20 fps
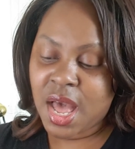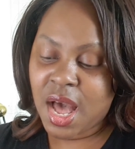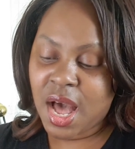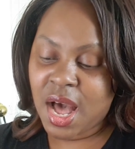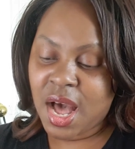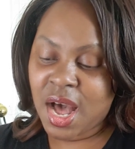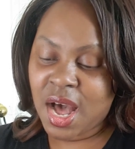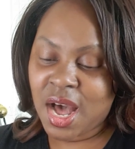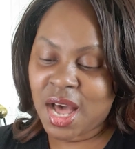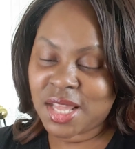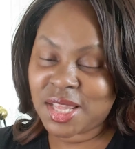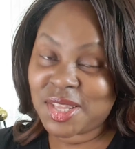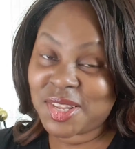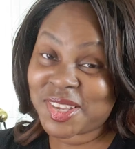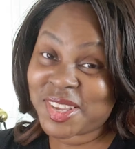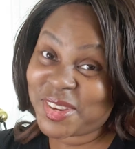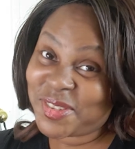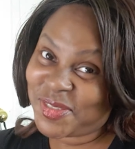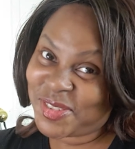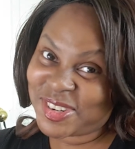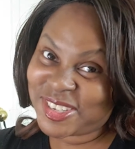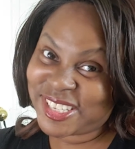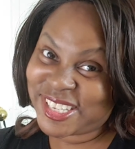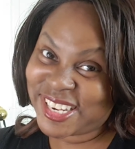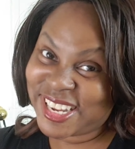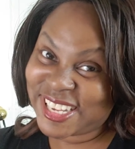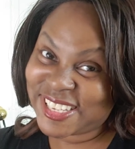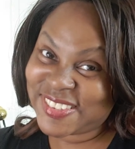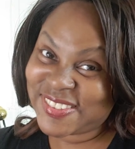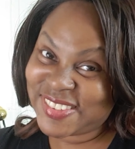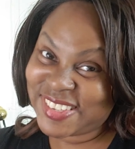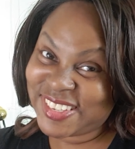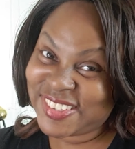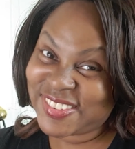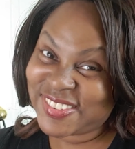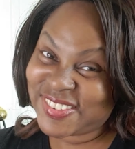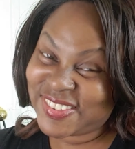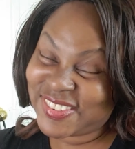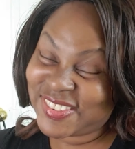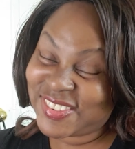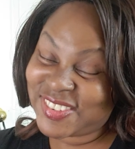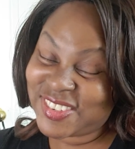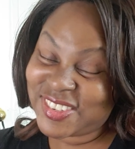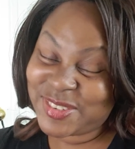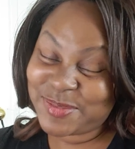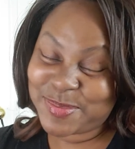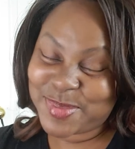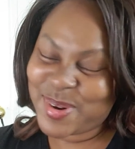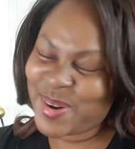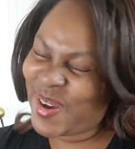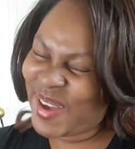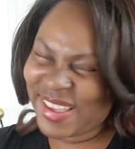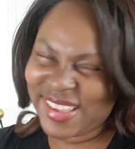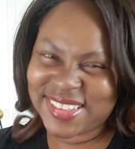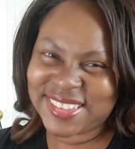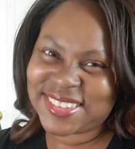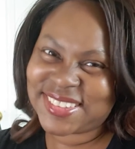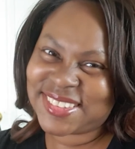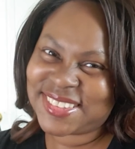Looking forward to next week. Oh boy,